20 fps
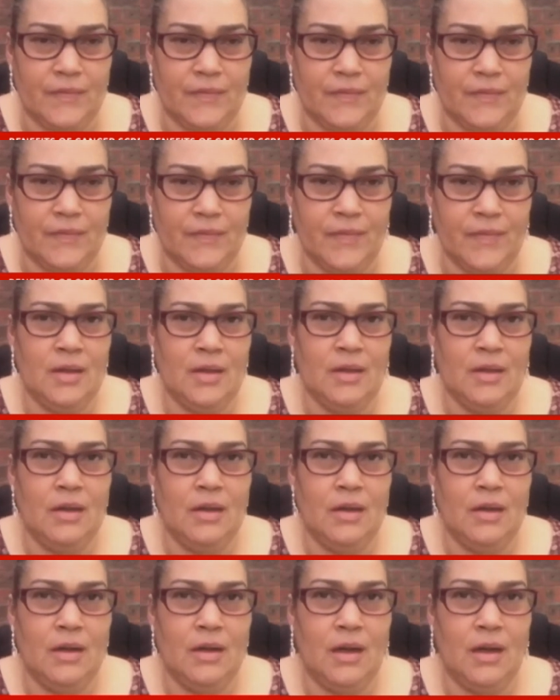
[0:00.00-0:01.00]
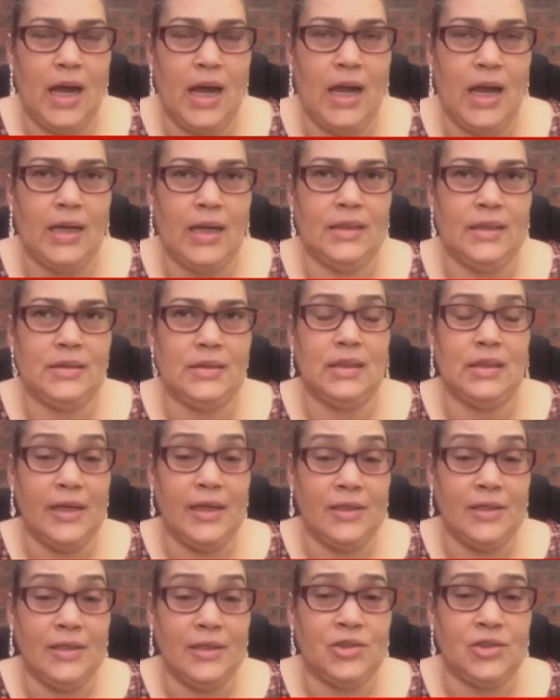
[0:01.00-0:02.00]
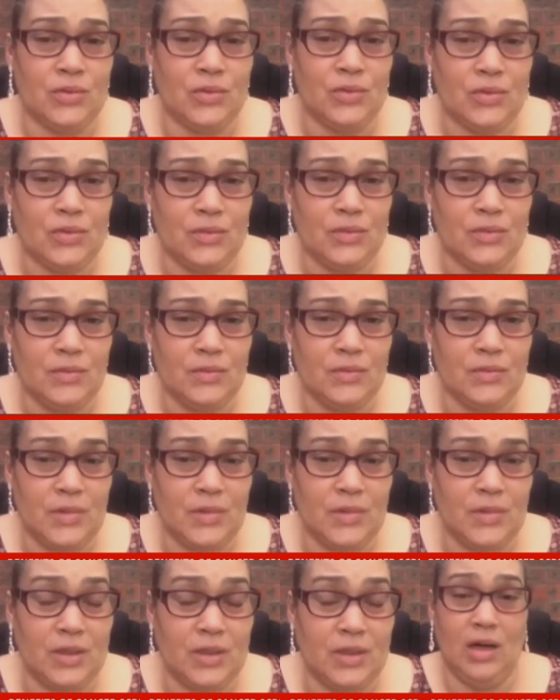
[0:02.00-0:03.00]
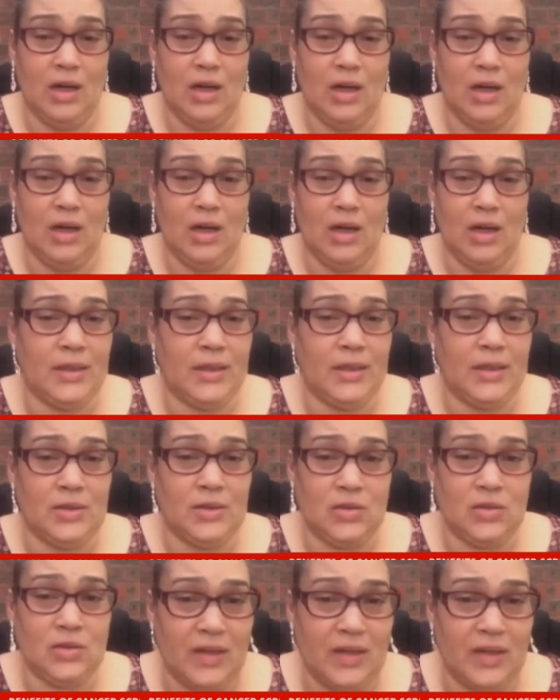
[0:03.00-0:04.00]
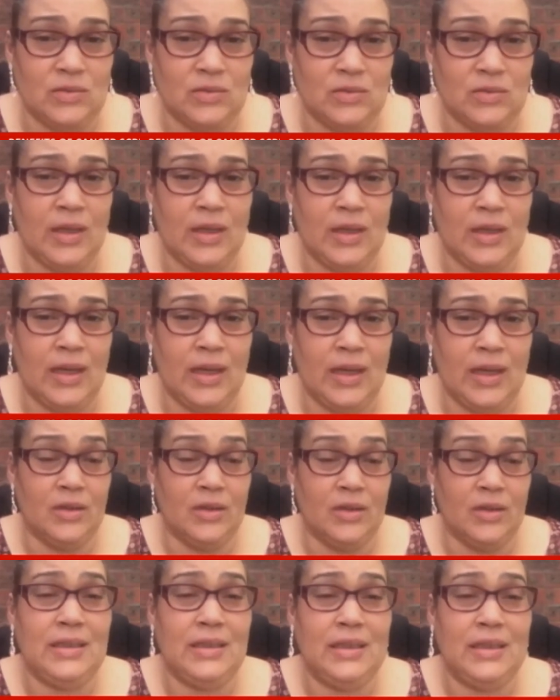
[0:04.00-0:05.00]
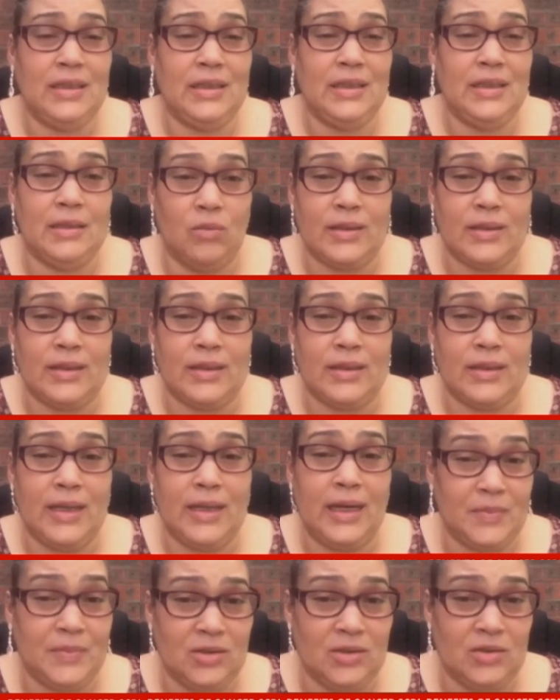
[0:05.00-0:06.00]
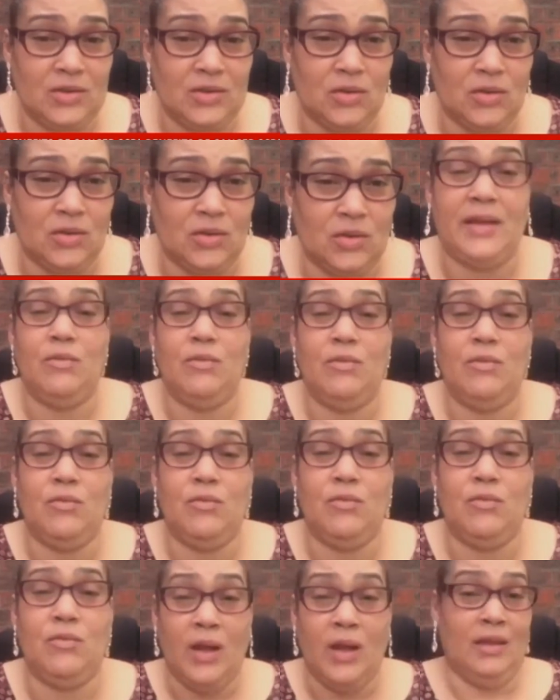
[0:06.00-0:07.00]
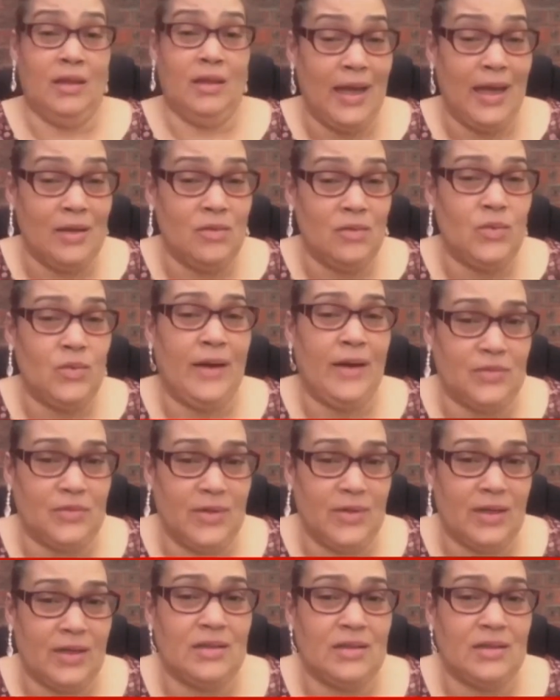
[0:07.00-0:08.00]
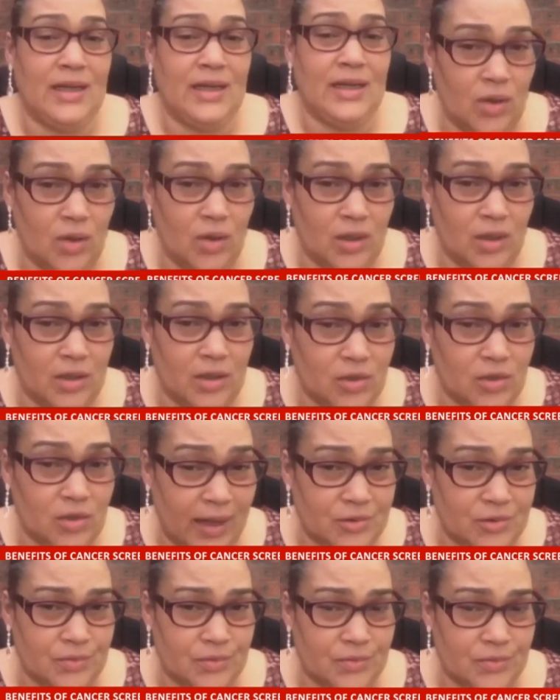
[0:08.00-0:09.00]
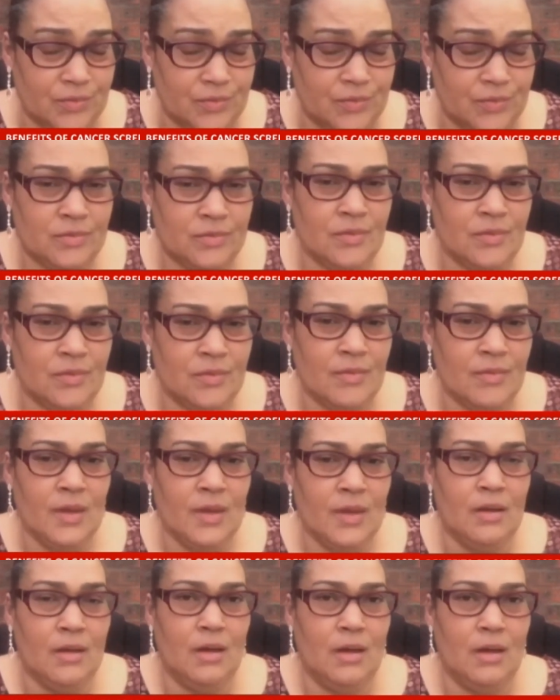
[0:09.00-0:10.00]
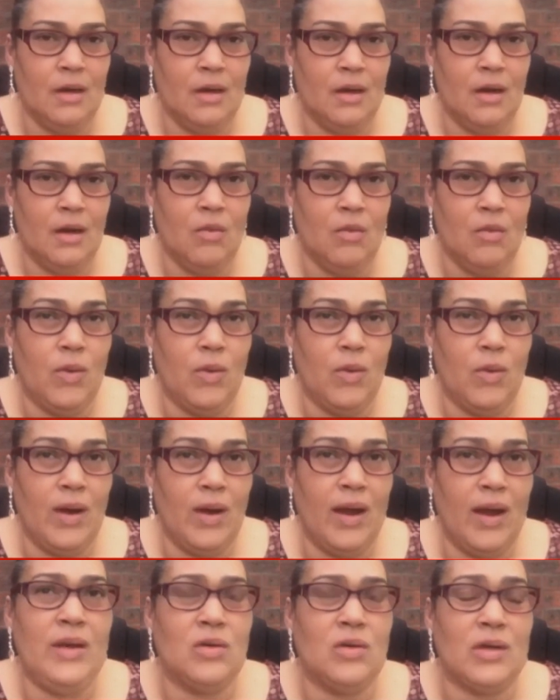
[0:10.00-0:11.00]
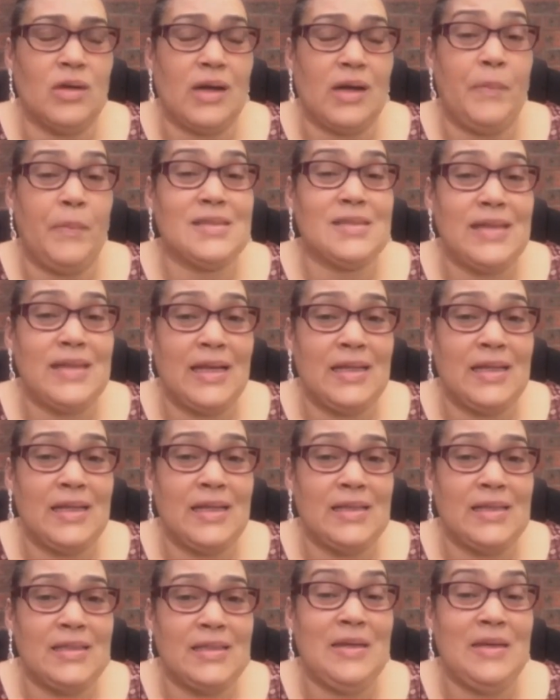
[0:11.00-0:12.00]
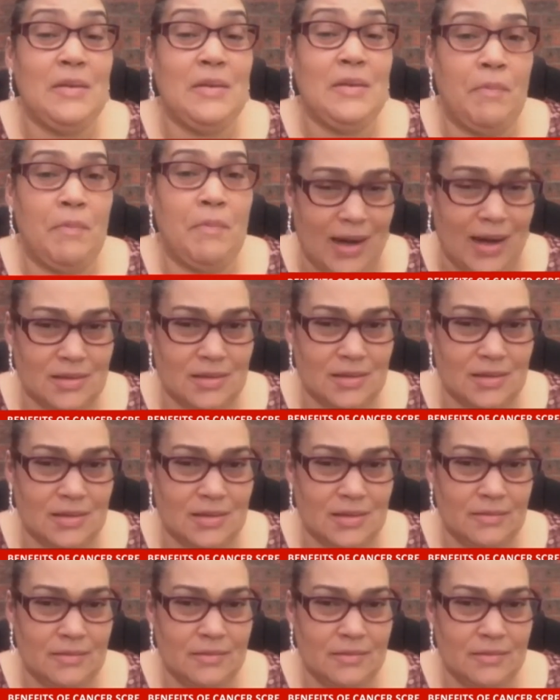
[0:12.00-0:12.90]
now, and the NGOs, because I'm part of that as well. And honestly, the work that is being done, well, then we have to recognize the work you guys do. When we look at percentage impact,